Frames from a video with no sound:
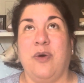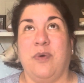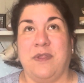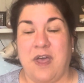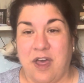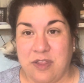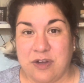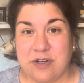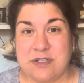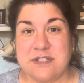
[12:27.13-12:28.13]
with
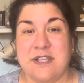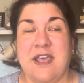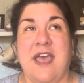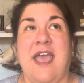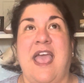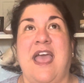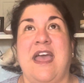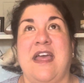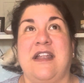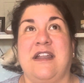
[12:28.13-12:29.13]
others,
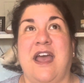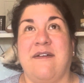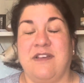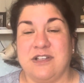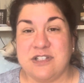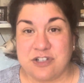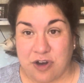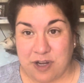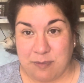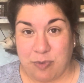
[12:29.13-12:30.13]
and having a
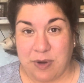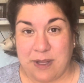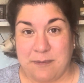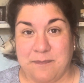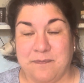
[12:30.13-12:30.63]
starting point.